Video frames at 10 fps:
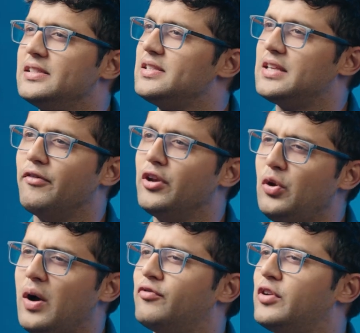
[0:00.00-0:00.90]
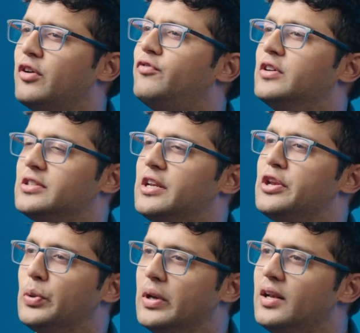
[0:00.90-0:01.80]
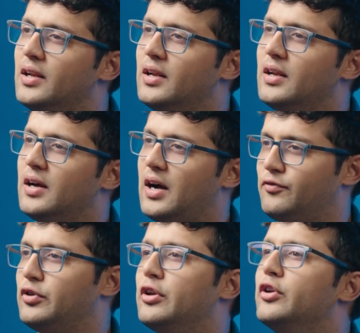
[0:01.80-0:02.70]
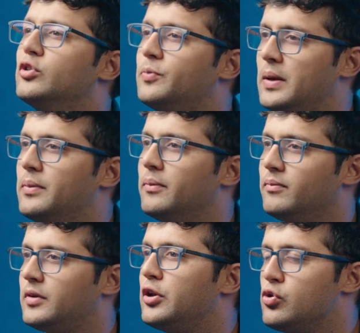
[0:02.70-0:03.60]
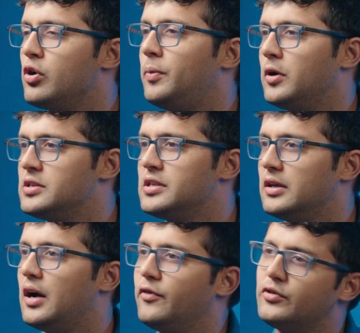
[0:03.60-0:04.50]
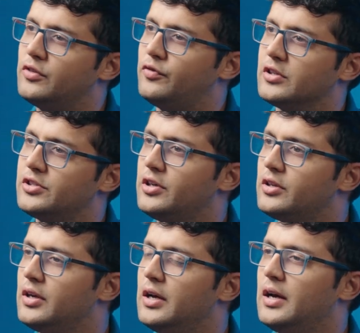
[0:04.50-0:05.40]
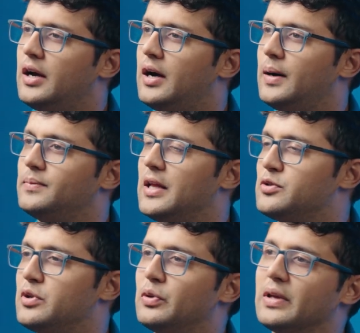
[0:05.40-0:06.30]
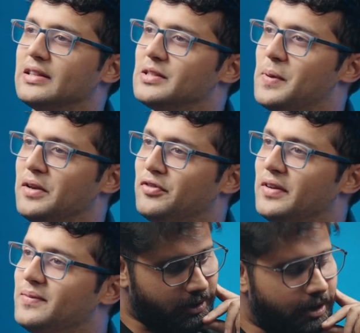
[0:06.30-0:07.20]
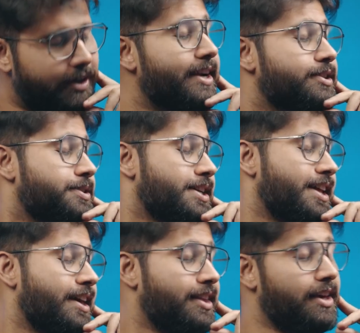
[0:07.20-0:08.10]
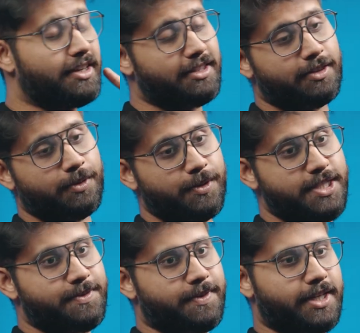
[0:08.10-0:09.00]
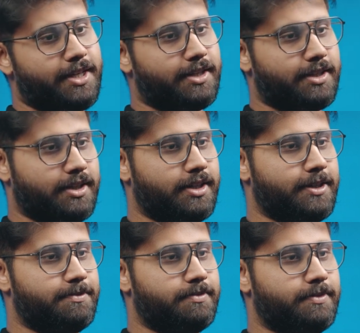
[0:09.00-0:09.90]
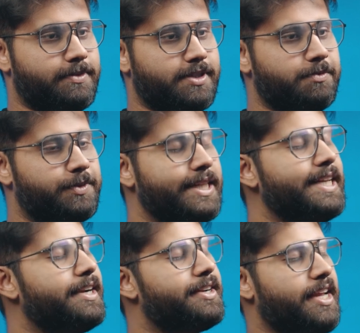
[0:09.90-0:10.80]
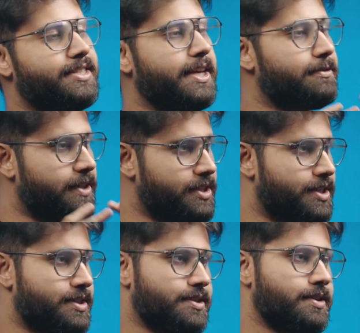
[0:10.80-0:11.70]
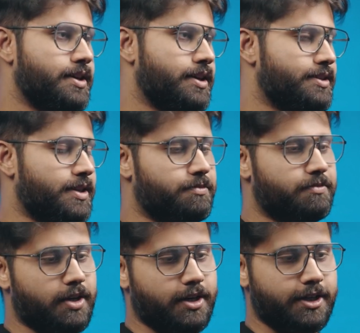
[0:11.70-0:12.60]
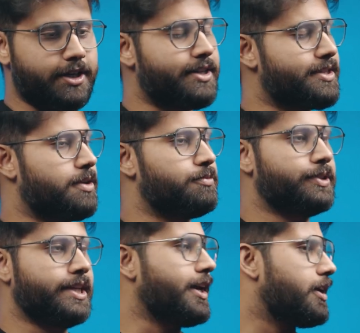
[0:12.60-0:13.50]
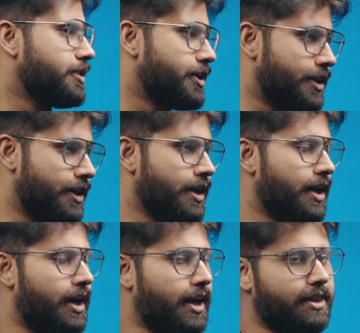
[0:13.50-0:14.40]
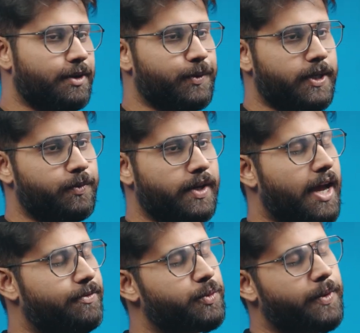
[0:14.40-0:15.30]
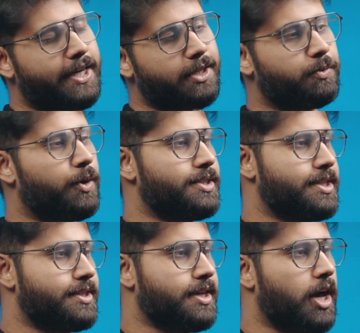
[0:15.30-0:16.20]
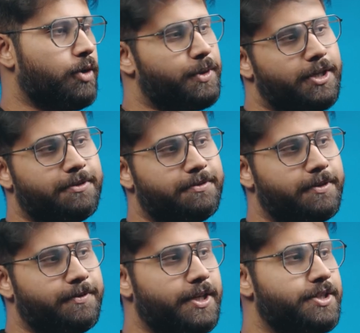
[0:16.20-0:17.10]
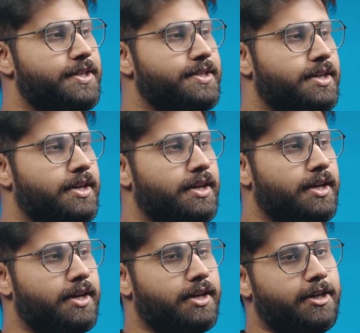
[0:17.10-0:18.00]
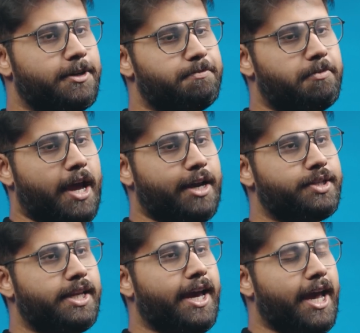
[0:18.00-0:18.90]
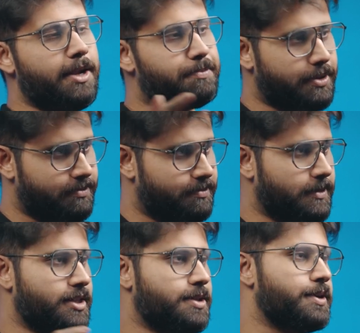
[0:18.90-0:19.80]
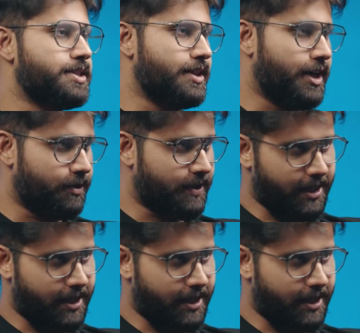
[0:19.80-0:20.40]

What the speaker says: this is given to you after your first renewal. After you renew your policy after the first year, that's when you'll get this benefit. All right, Sushant, I think those were some really interesting features. Some heard, some really unheard. And I think what we'll have to wait and watch is how many of the features actually help customers at the end of the